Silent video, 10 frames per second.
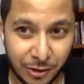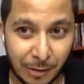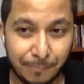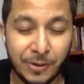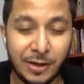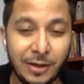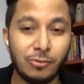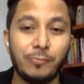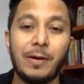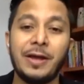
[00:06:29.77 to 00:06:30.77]
tapi to
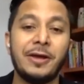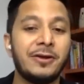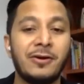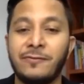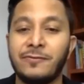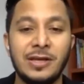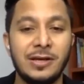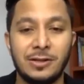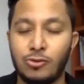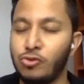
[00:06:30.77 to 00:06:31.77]
buy area of
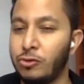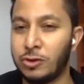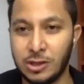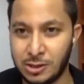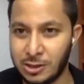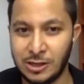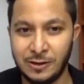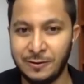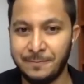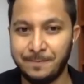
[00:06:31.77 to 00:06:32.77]
tier 2 or tier
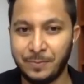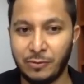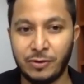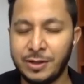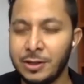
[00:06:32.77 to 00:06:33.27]
3, right?